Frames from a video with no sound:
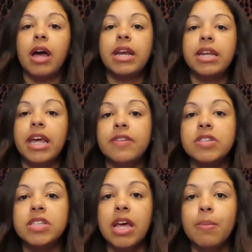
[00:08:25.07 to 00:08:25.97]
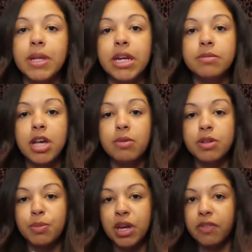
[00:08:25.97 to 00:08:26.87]
I didn't have to take my laptop
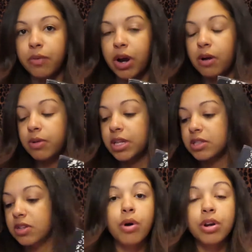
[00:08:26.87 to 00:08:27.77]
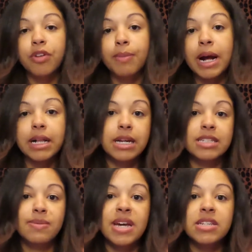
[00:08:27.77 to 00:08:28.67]
with me everywhere I went. One of my
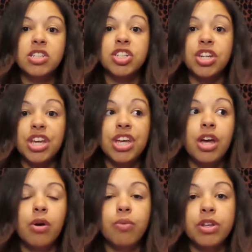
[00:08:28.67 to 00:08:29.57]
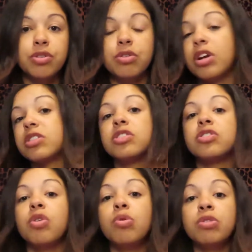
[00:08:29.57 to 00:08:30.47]
classmates, she went through nursing
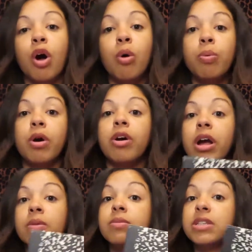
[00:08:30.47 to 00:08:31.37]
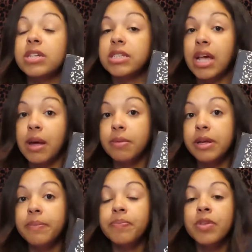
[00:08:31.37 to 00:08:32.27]
school, the whole program, with a
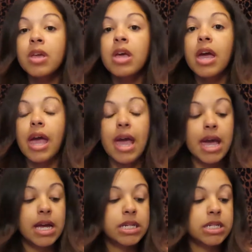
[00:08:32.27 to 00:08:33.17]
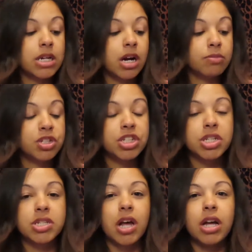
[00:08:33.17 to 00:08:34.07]
tablet, and she
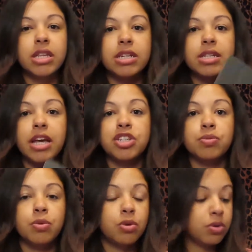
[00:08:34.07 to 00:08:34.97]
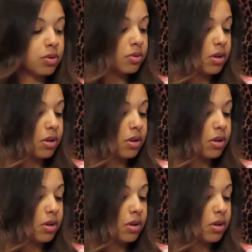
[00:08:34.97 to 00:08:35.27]
just got the attachable